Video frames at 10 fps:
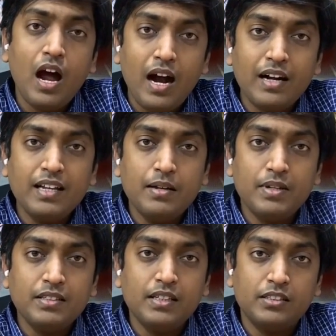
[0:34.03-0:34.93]

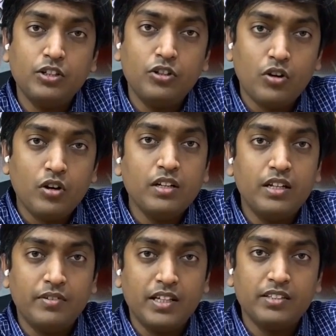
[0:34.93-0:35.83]
rTMS is a
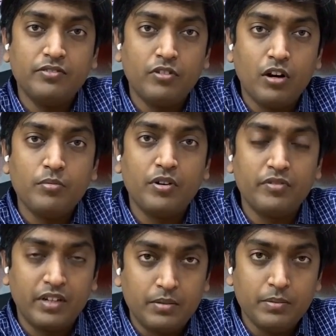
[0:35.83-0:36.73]
non-invasive form
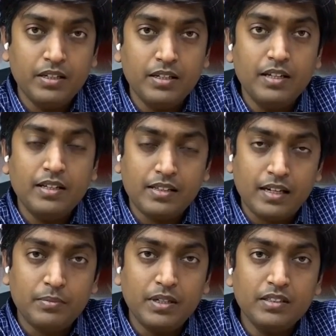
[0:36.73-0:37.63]
of treatment.
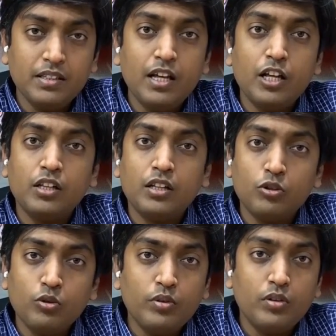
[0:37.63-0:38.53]
That means
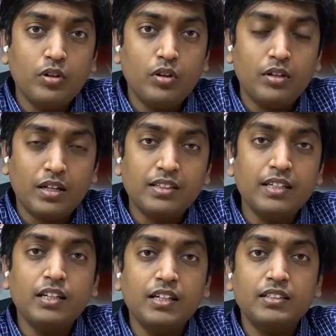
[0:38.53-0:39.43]

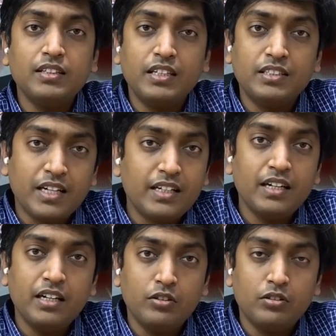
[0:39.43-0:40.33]
nothing is
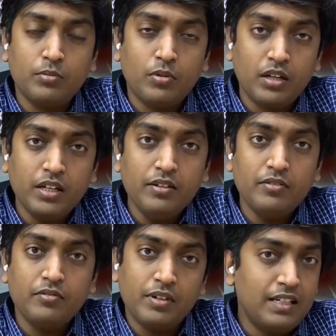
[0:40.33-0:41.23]
injected into the
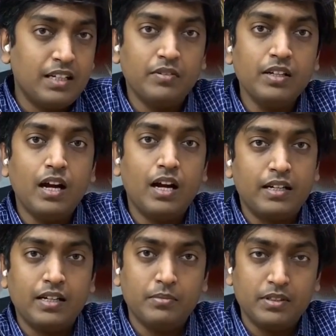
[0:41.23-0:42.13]
body while giving
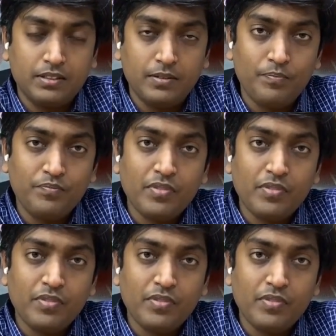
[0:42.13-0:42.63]
rTMS.